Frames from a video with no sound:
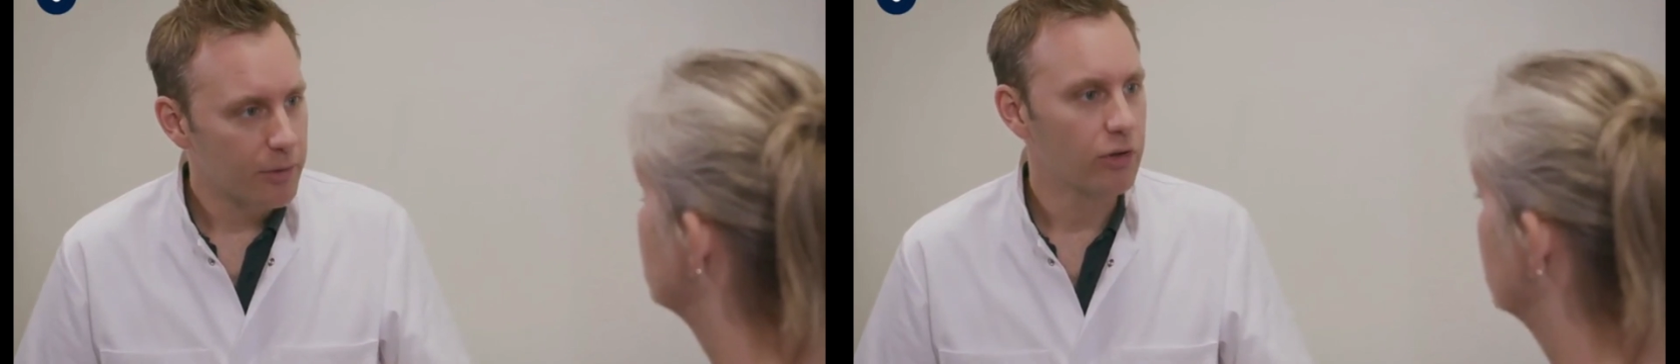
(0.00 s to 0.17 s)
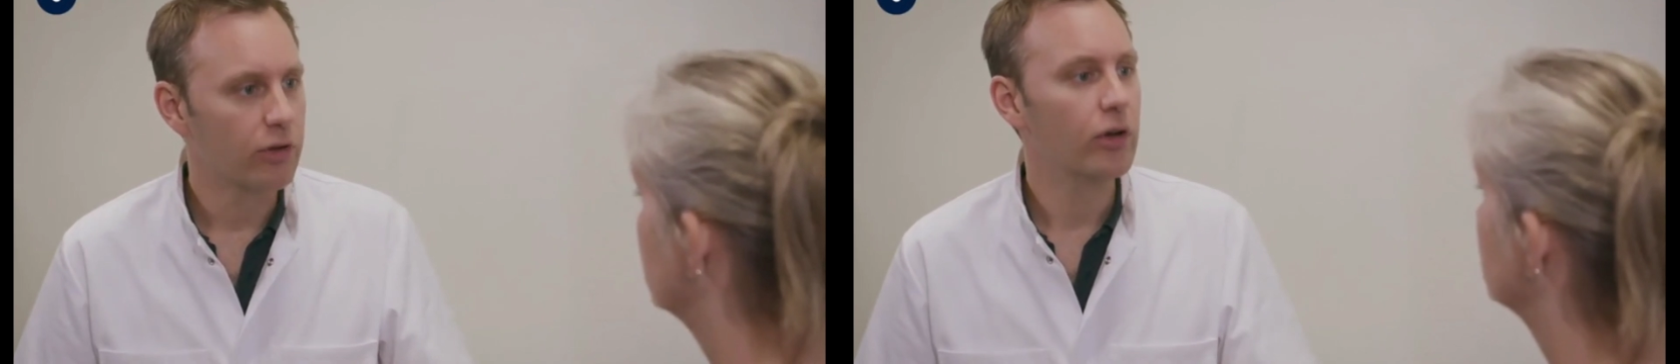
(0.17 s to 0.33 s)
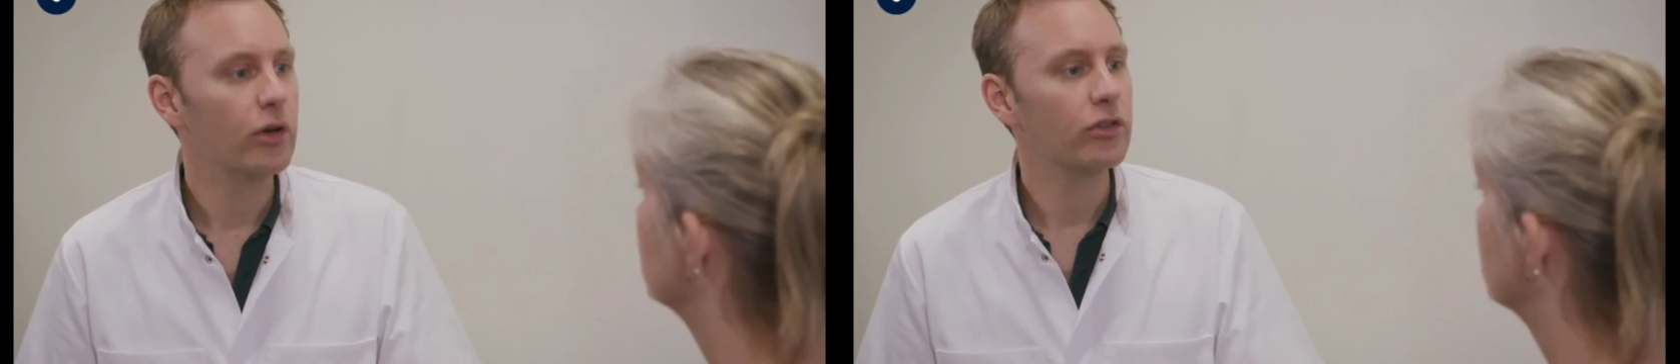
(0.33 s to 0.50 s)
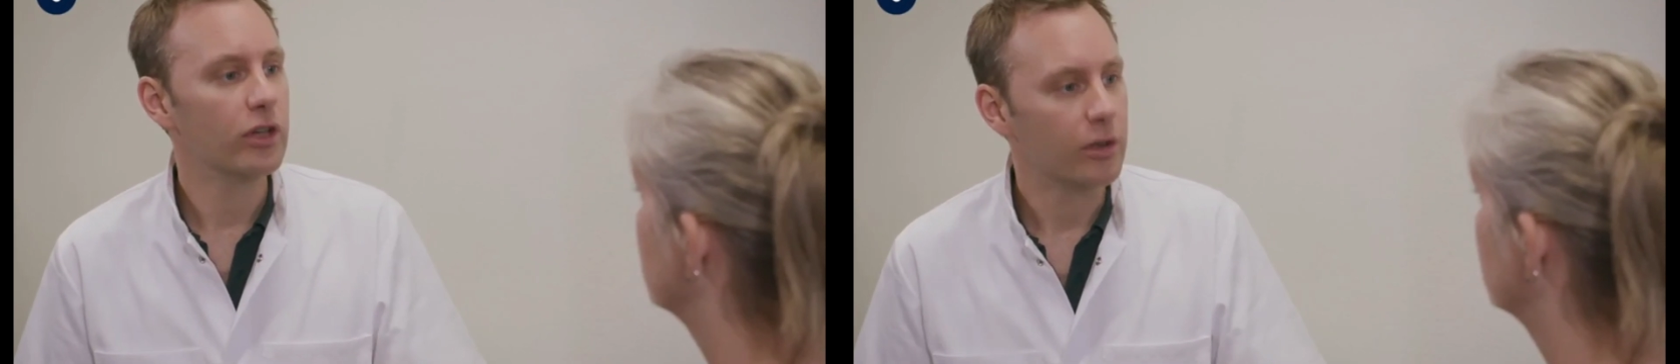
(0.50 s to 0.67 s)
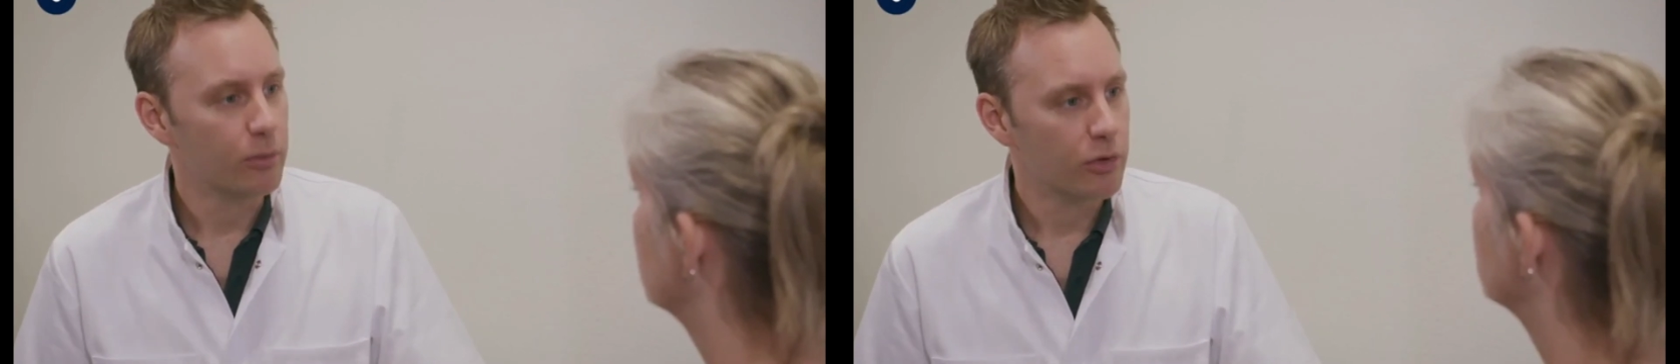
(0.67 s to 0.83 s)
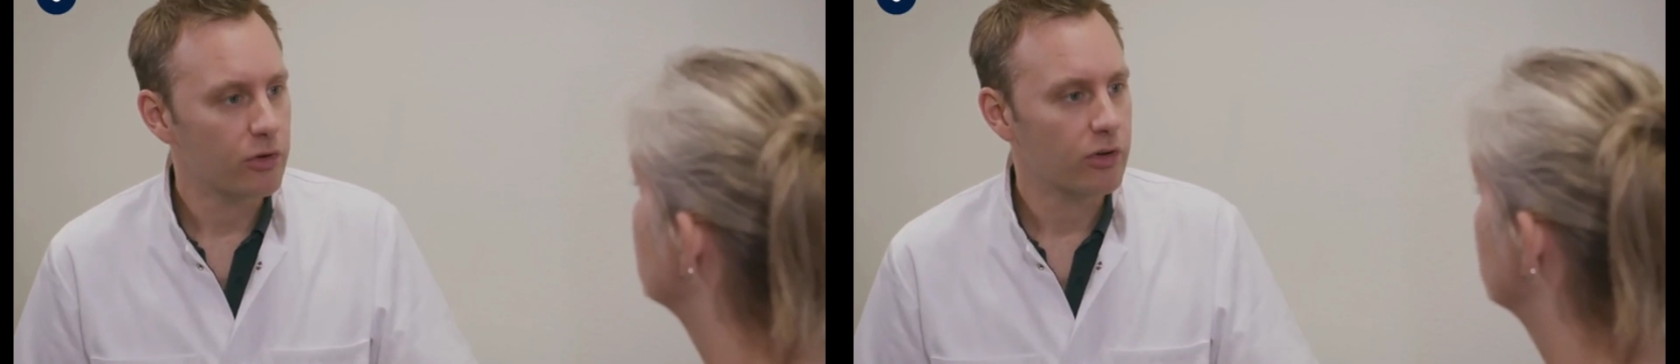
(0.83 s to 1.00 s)
Following
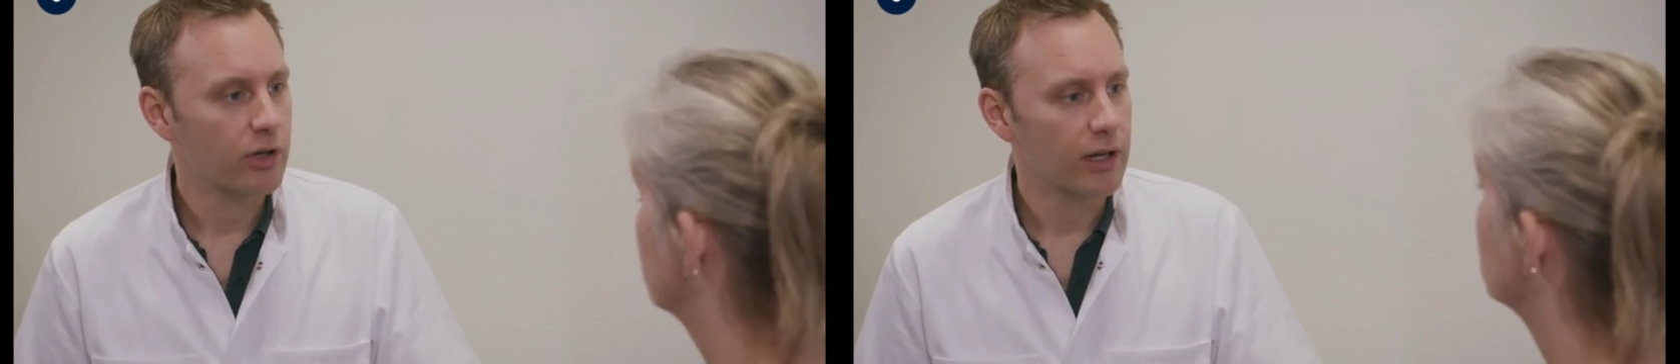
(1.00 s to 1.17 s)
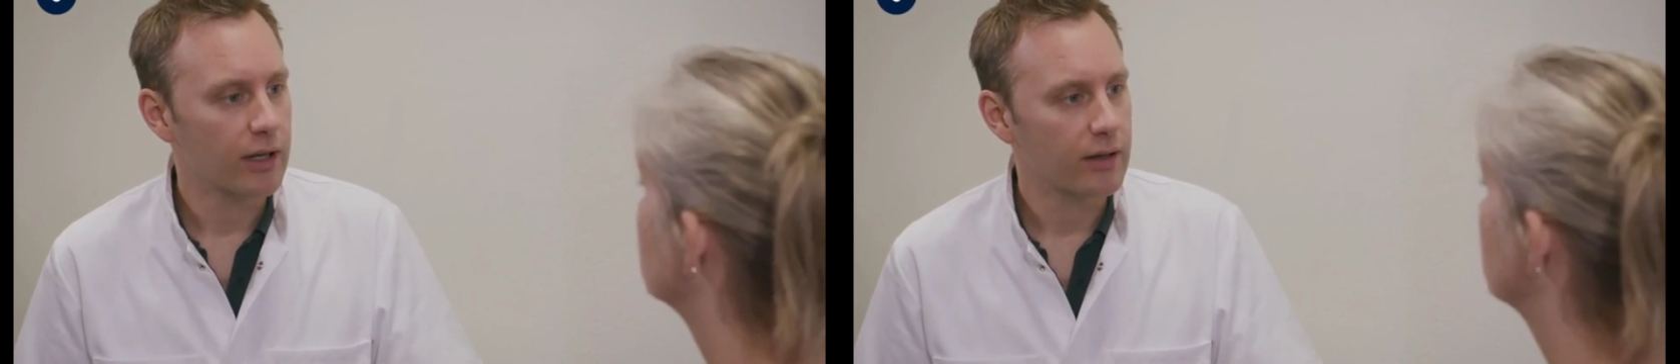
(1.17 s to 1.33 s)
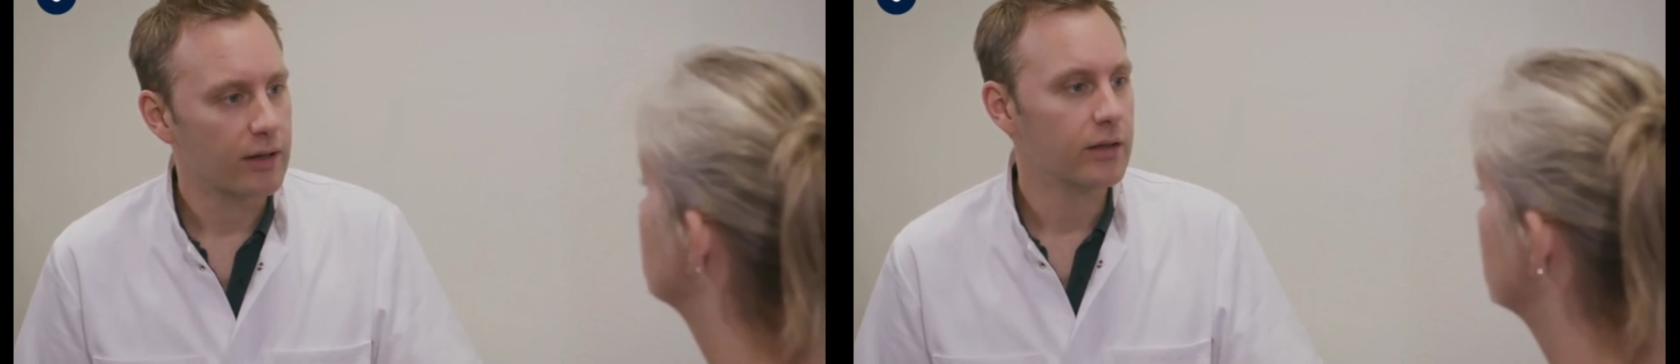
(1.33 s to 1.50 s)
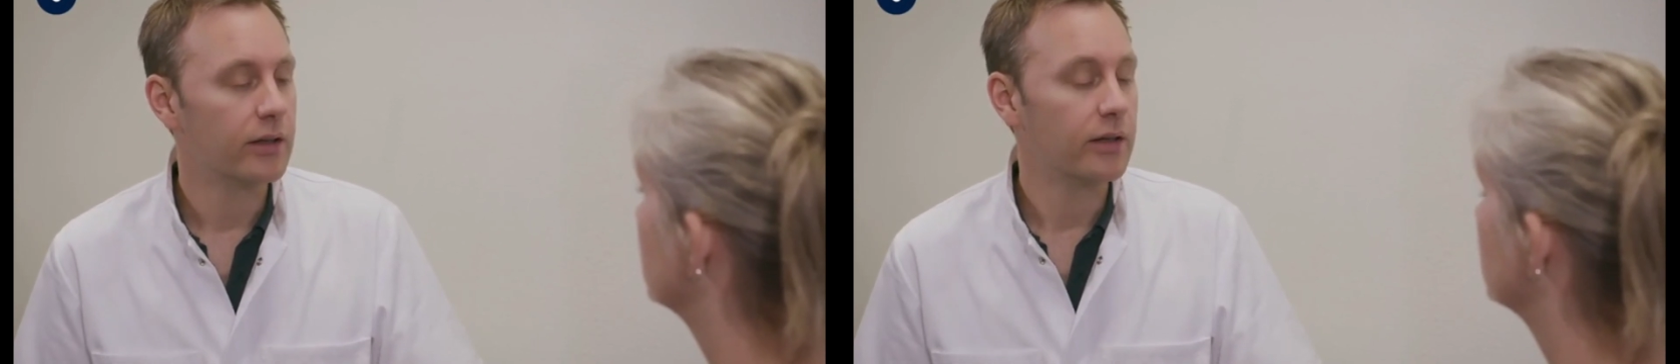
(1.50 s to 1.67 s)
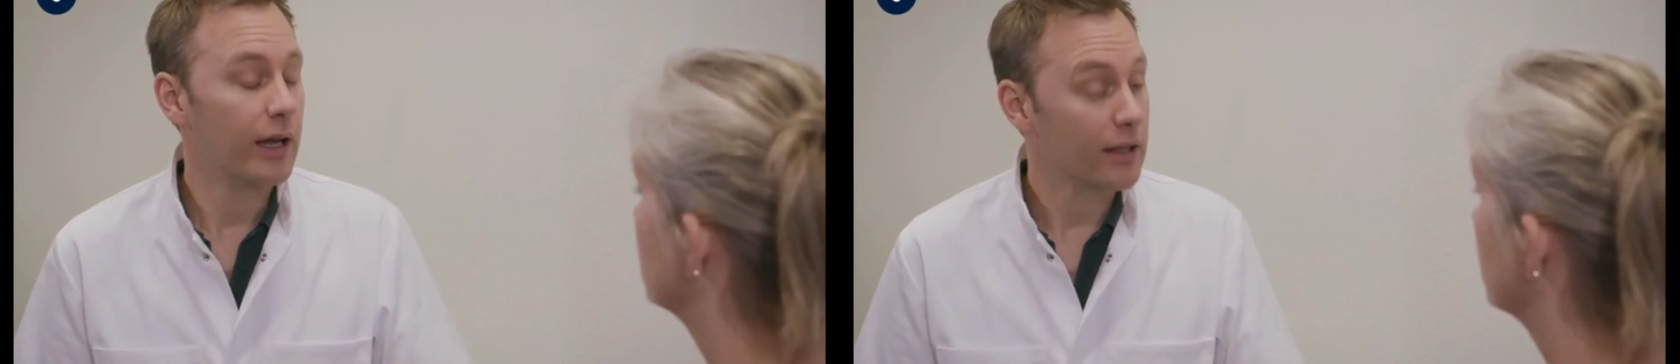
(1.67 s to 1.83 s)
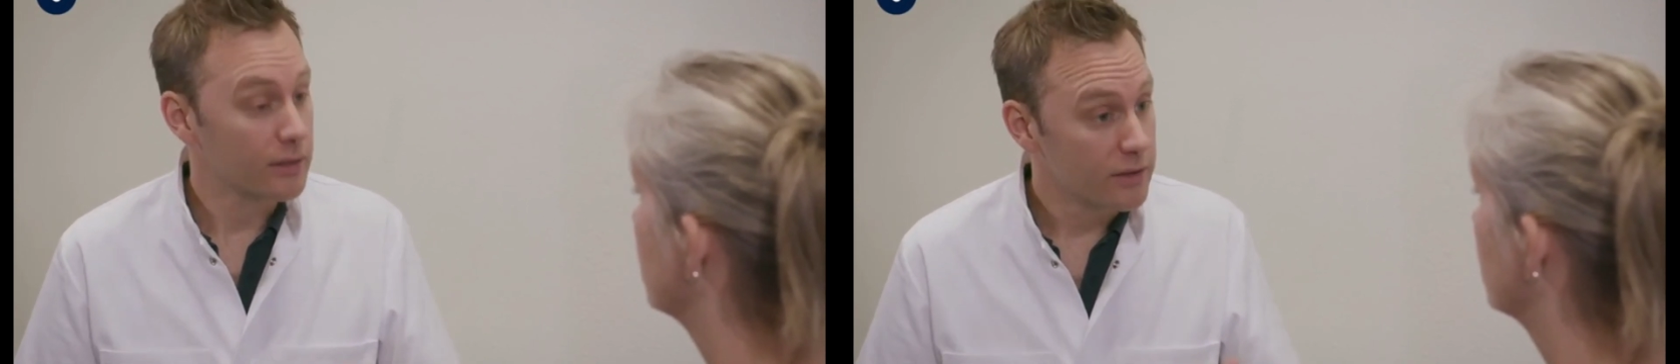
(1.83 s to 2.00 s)
completion of the
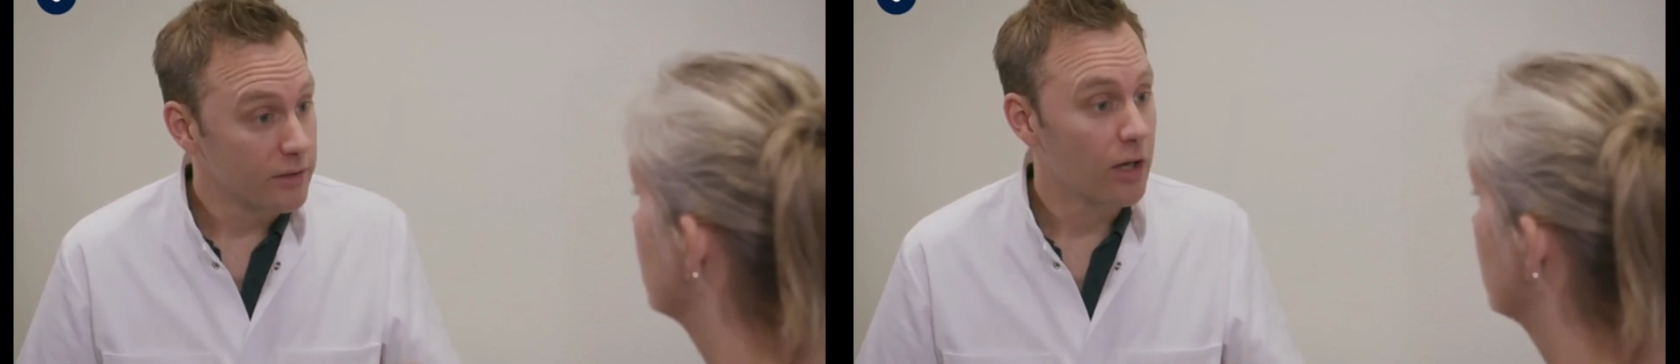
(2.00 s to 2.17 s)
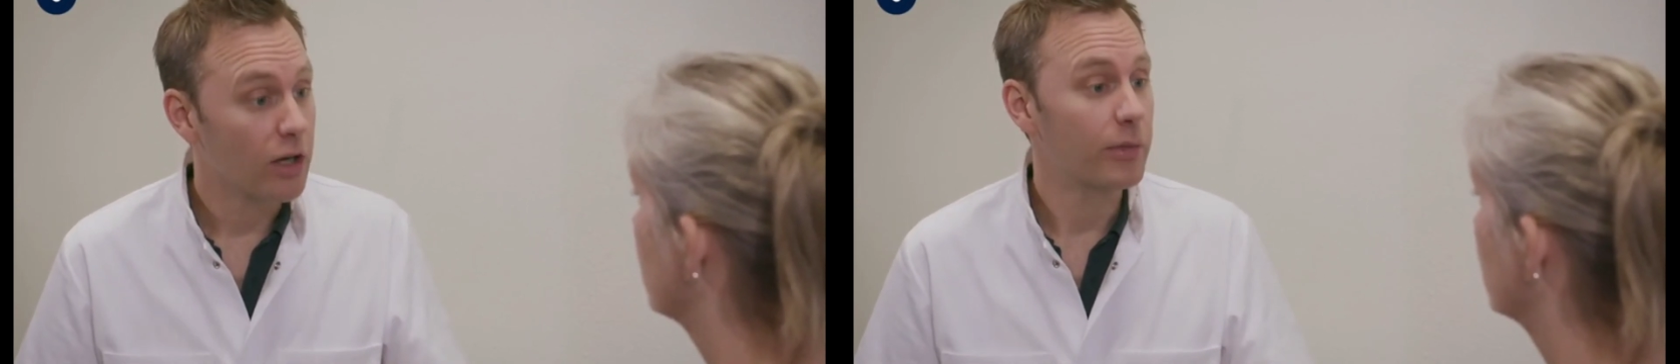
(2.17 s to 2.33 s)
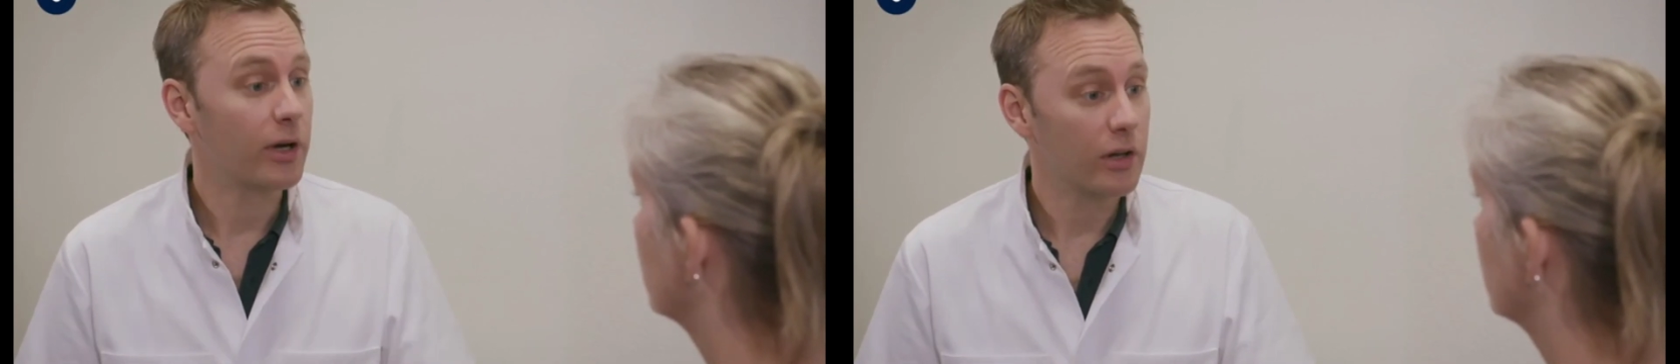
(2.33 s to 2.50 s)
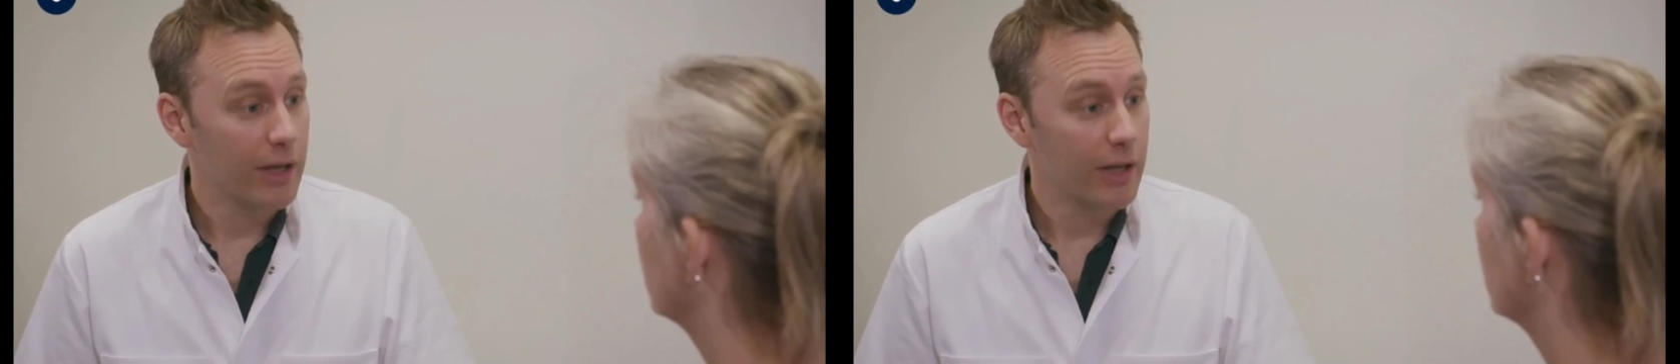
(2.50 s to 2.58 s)
examination,